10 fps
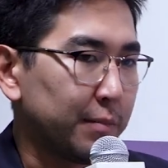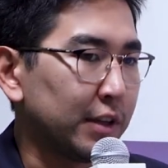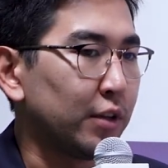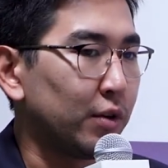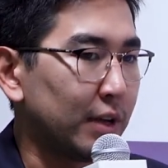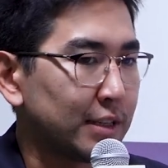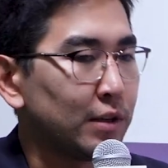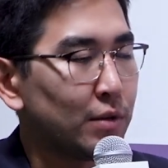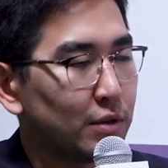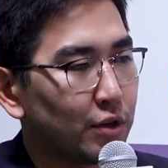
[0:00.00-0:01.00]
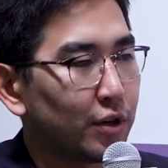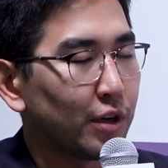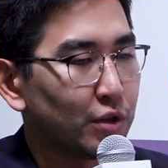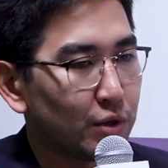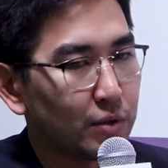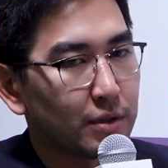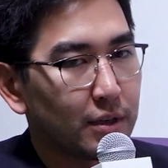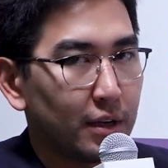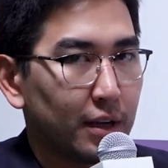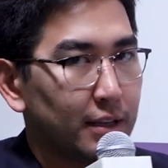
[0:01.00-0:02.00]
But you, as a user, you can choose,
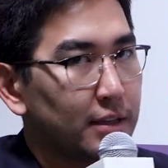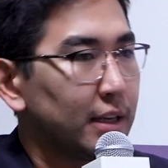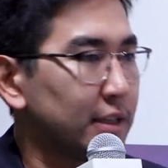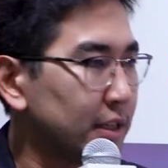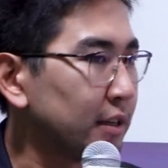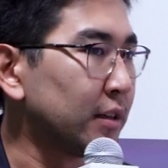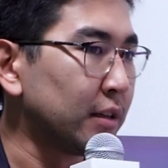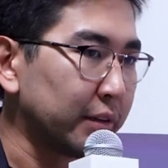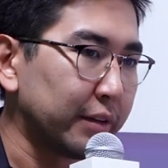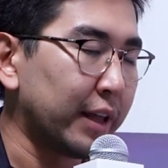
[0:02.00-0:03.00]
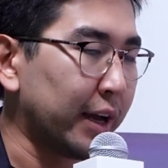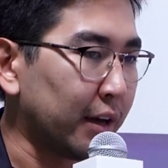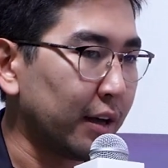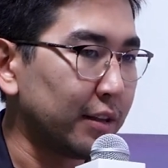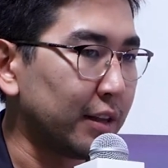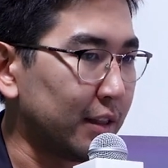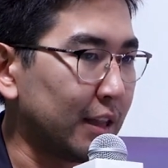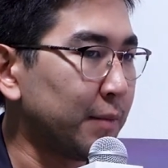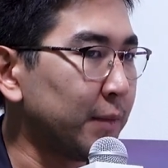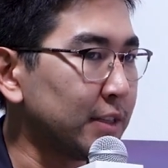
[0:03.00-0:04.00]
and that's ideal. Like
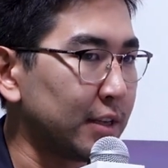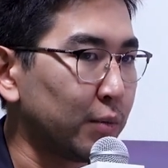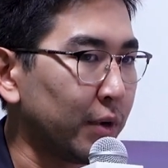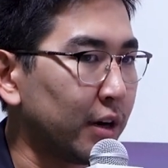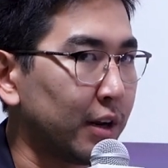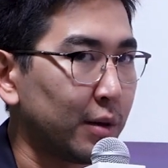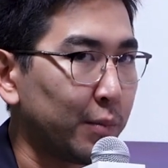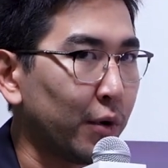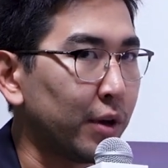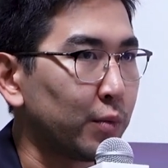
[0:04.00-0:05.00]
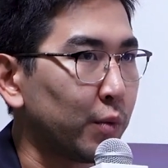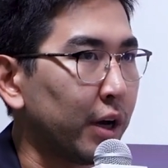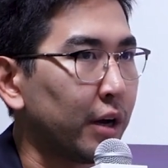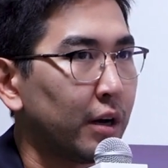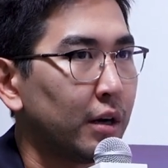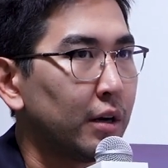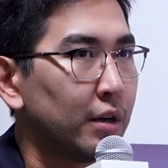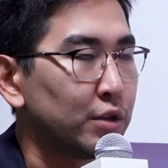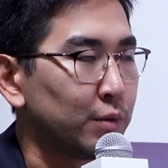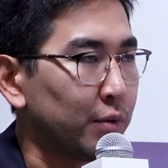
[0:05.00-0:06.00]
that means that we are at a point where
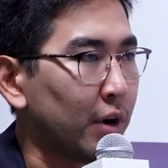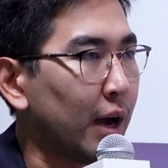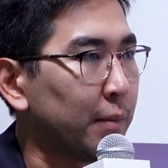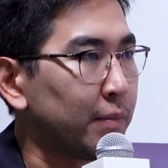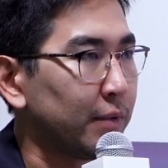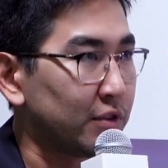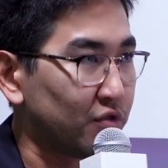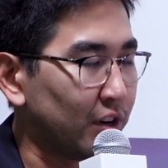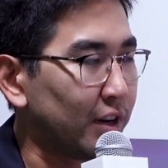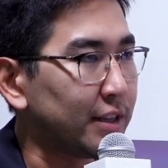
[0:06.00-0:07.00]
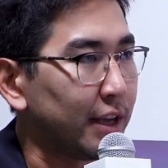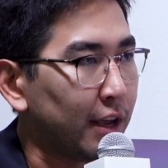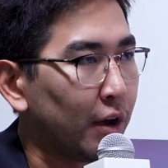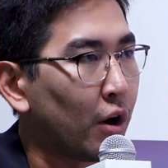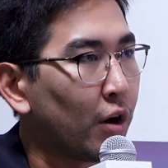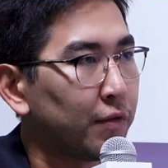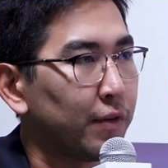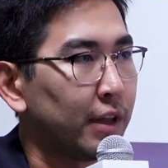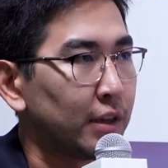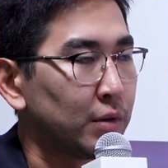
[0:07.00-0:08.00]
super app is really taking off,
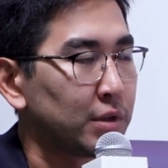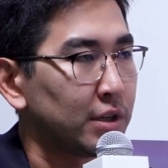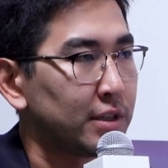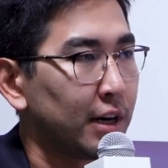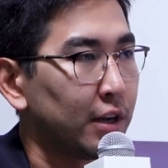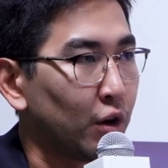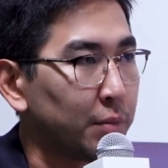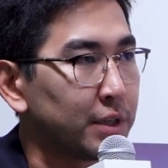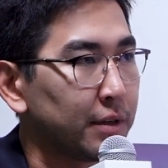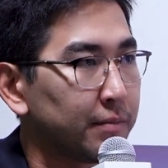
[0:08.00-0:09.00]
and users are adopting.